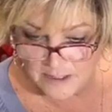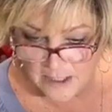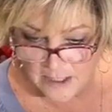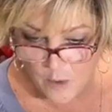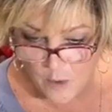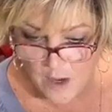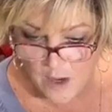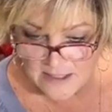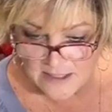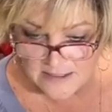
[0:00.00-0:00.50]
will
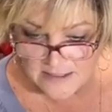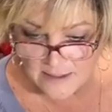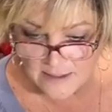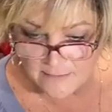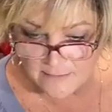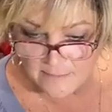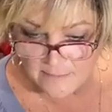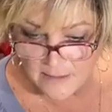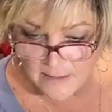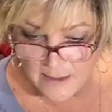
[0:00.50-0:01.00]
be
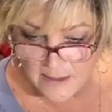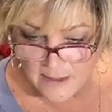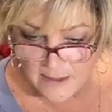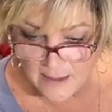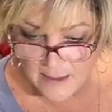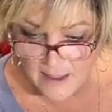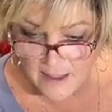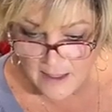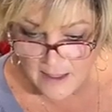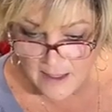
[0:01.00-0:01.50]
awesome.
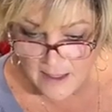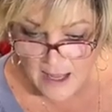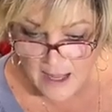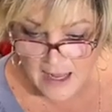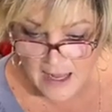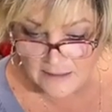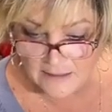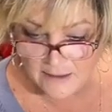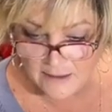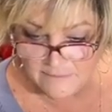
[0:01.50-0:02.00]

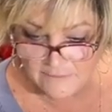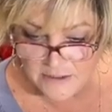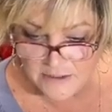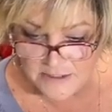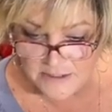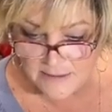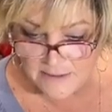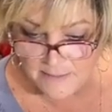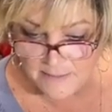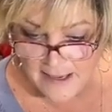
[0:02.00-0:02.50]
I love
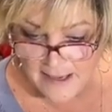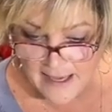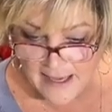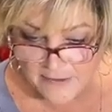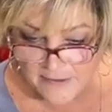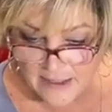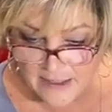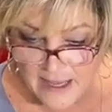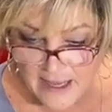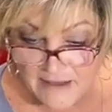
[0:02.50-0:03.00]
using
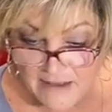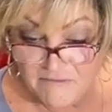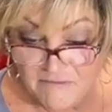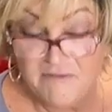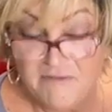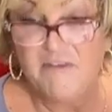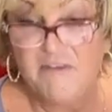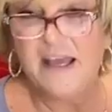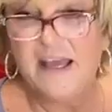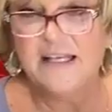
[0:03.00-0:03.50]
battery
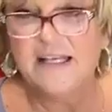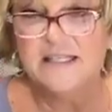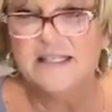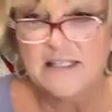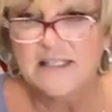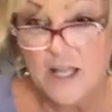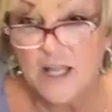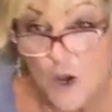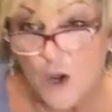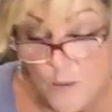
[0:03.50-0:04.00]
and fake
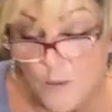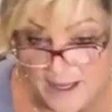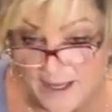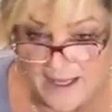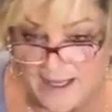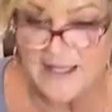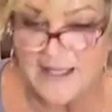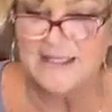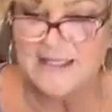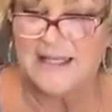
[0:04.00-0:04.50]
snow
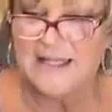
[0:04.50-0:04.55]
in